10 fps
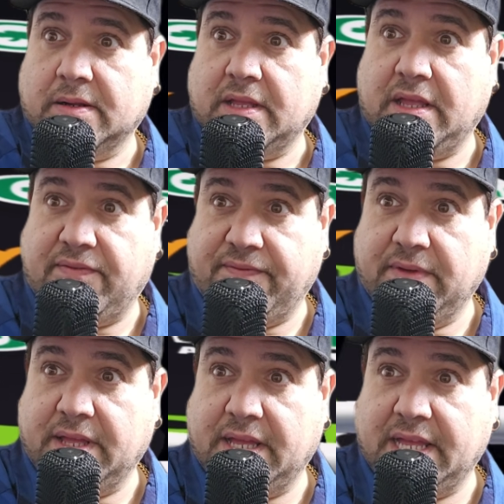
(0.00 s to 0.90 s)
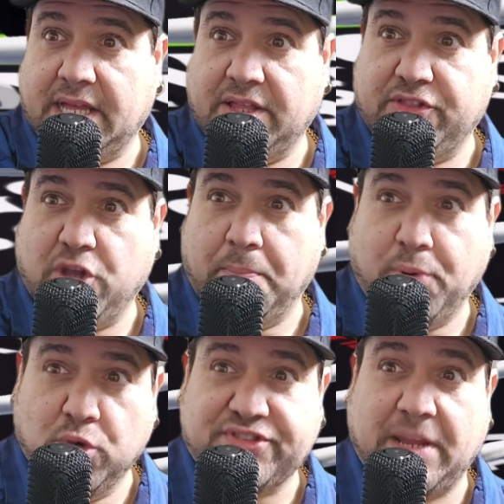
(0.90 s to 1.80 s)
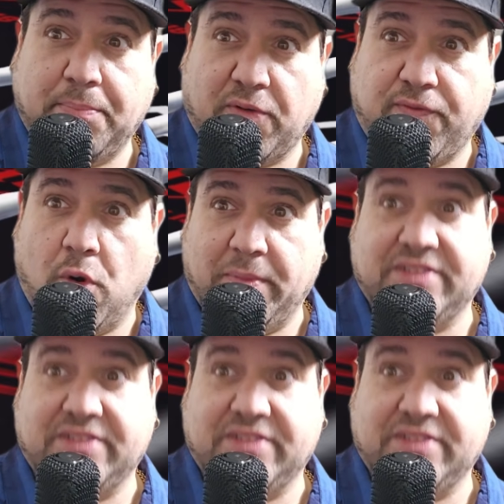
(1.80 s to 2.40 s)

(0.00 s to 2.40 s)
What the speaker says: if the boost in performance,